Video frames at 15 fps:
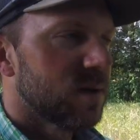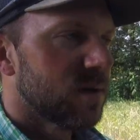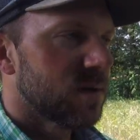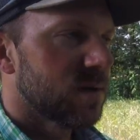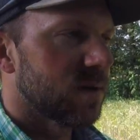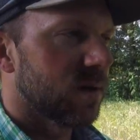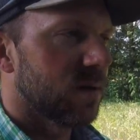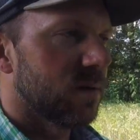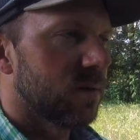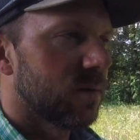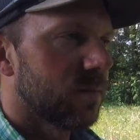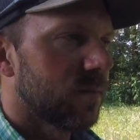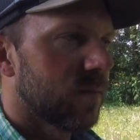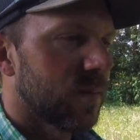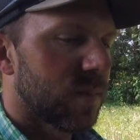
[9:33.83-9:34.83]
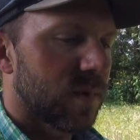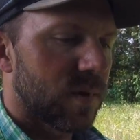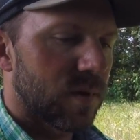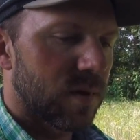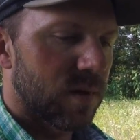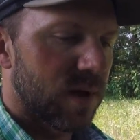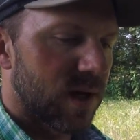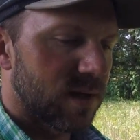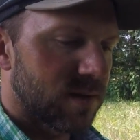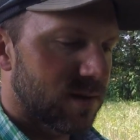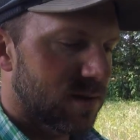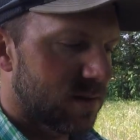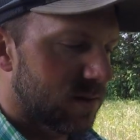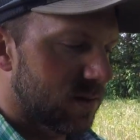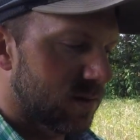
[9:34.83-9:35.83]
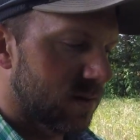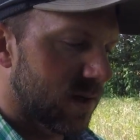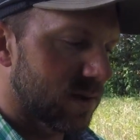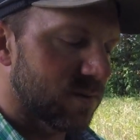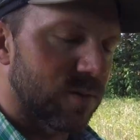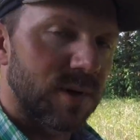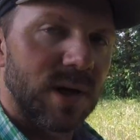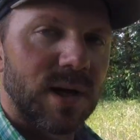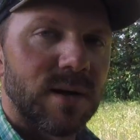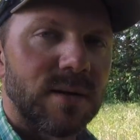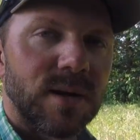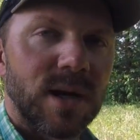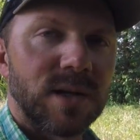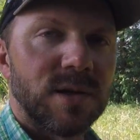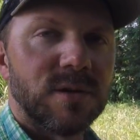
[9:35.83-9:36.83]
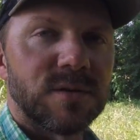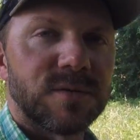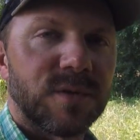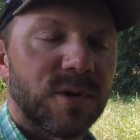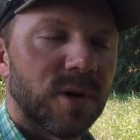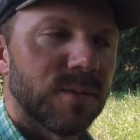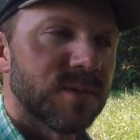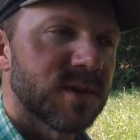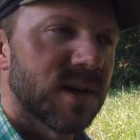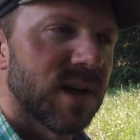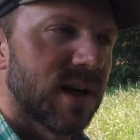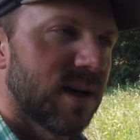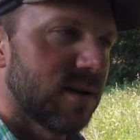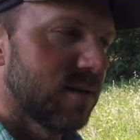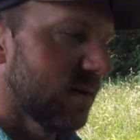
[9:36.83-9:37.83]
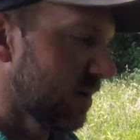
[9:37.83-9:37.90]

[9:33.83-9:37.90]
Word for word: So that's that's what I, I use for herbicide